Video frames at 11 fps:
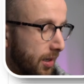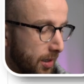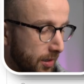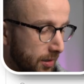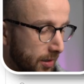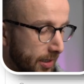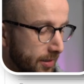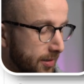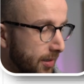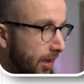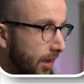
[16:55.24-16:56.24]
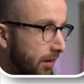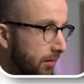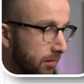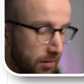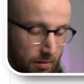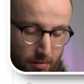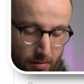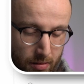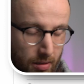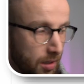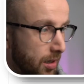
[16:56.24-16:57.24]
and let's say
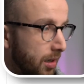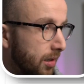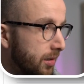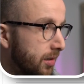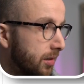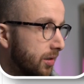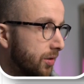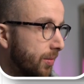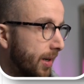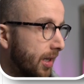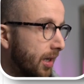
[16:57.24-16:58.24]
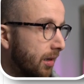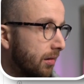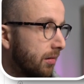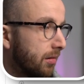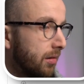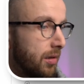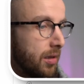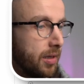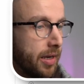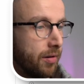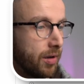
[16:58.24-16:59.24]
uh, 20
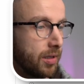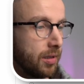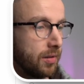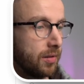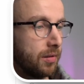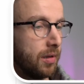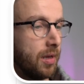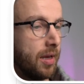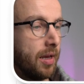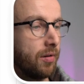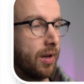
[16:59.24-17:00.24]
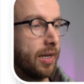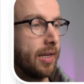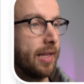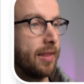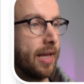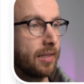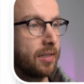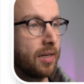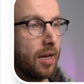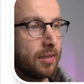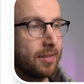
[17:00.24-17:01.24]
characters, right? And that
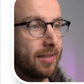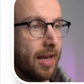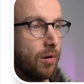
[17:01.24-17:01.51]
cuts